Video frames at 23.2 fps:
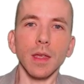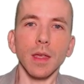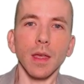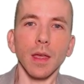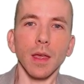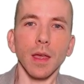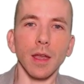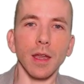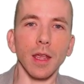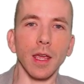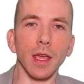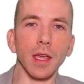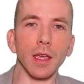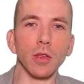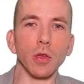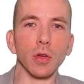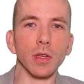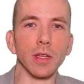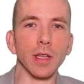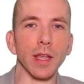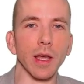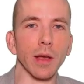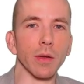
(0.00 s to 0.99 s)
And here you
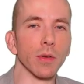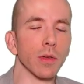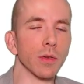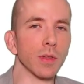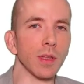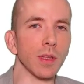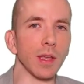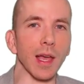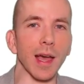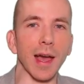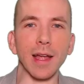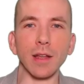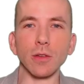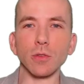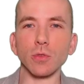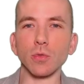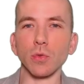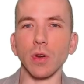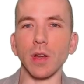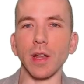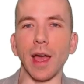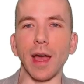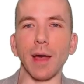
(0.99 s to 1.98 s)
can download the
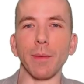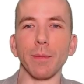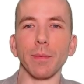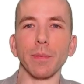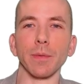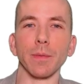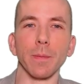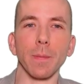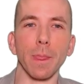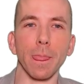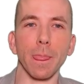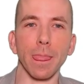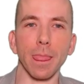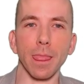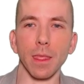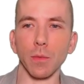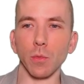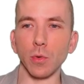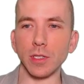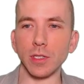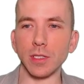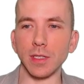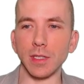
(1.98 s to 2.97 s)
Android app,
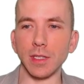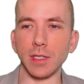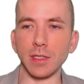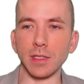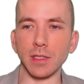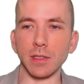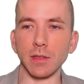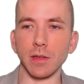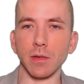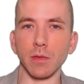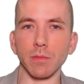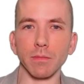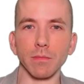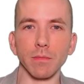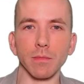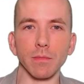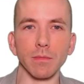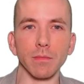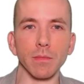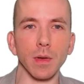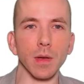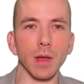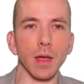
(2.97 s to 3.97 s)
which is
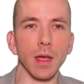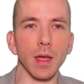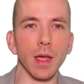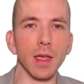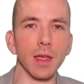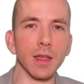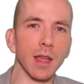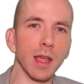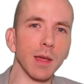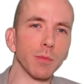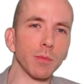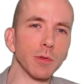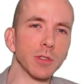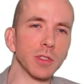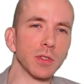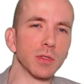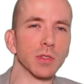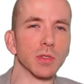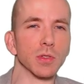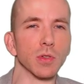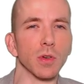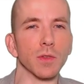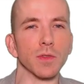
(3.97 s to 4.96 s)
it enables you
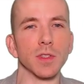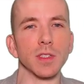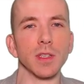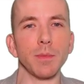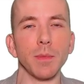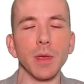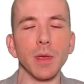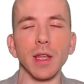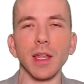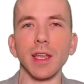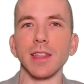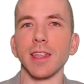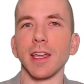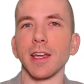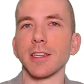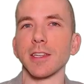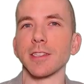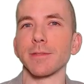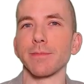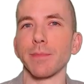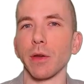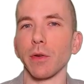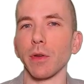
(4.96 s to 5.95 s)
to sort of simulate the
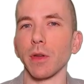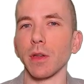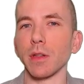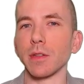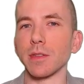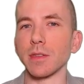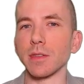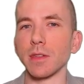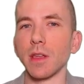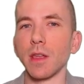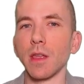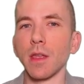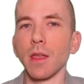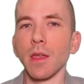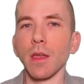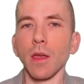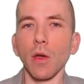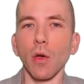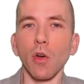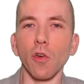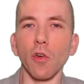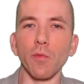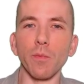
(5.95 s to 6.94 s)
experience
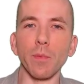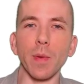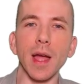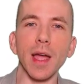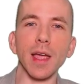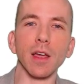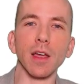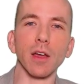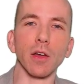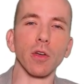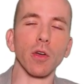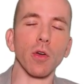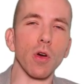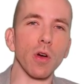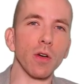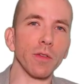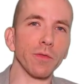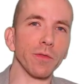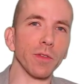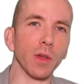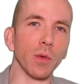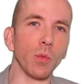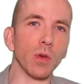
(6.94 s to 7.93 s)
of buying a
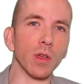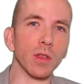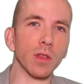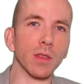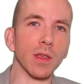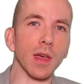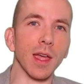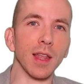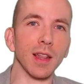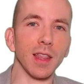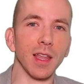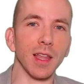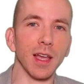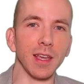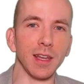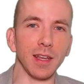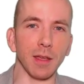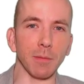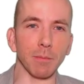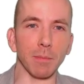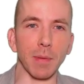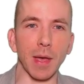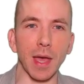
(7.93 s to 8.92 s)
coffee with a
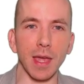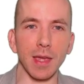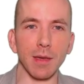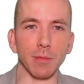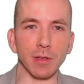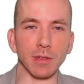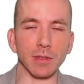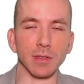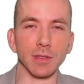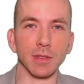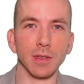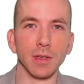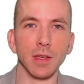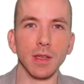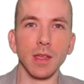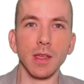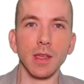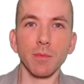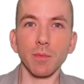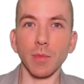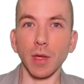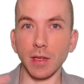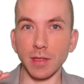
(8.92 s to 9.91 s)
lightning payment
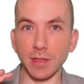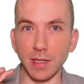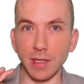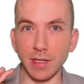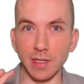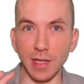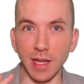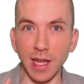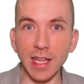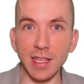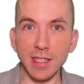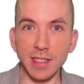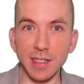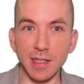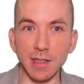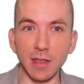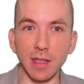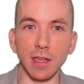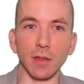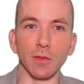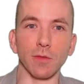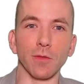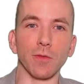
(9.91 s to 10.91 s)
because these are
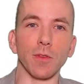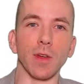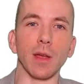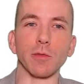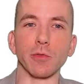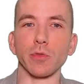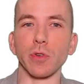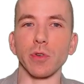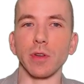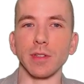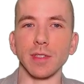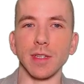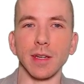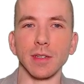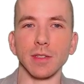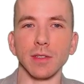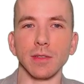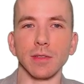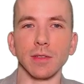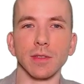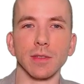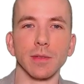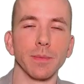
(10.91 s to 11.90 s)
instantly confirmed
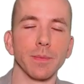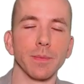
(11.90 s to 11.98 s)
transactions.